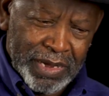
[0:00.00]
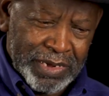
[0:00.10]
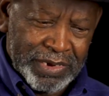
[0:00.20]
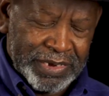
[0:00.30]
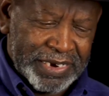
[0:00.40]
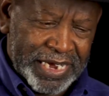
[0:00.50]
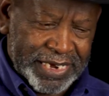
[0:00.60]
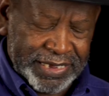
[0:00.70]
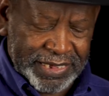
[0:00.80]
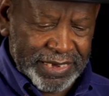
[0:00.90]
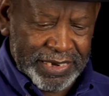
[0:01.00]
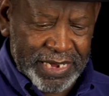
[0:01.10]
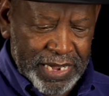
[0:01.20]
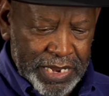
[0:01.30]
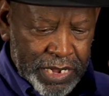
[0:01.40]
And like I said,
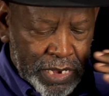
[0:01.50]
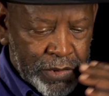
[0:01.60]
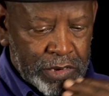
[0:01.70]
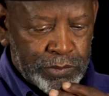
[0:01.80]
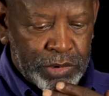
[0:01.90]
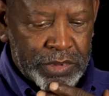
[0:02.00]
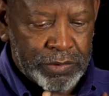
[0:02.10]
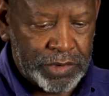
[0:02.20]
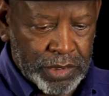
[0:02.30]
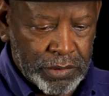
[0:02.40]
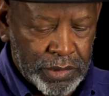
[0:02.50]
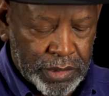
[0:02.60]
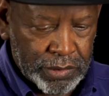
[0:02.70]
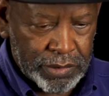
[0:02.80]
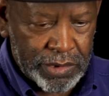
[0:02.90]
like my brother was
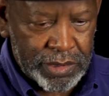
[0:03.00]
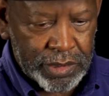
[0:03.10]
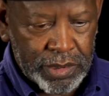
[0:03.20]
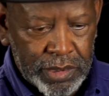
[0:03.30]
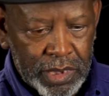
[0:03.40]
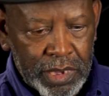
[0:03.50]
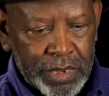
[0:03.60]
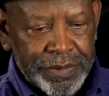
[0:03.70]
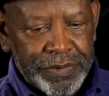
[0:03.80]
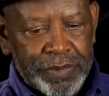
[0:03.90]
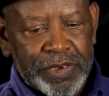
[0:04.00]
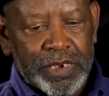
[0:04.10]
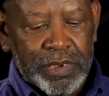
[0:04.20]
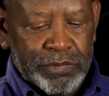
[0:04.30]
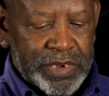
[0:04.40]
alluding to earlier, I
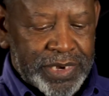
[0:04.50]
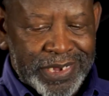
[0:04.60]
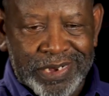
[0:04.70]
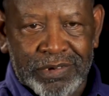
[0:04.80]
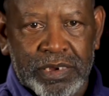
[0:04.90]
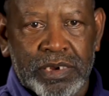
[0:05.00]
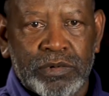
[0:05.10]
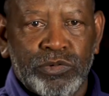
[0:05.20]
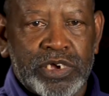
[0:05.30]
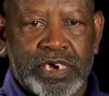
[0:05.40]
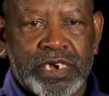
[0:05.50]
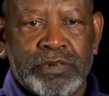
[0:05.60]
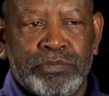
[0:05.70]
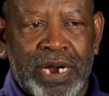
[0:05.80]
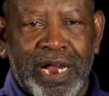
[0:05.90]
mean, we
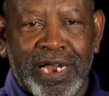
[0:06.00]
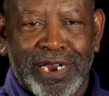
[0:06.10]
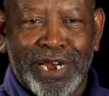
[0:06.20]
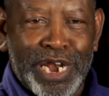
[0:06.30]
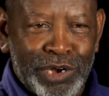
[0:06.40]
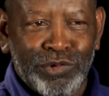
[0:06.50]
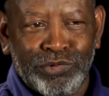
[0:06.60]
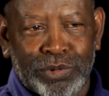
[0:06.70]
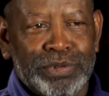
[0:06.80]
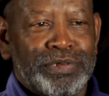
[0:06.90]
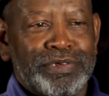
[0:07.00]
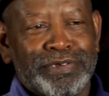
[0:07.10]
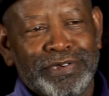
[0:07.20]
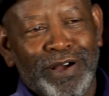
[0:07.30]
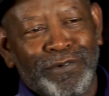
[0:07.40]
couldn't buy clothes
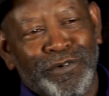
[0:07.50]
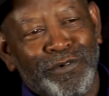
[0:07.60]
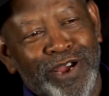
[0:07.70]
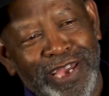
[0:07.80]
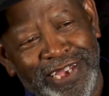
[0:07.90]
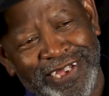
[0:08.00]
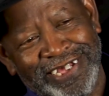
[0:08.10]
off the rack.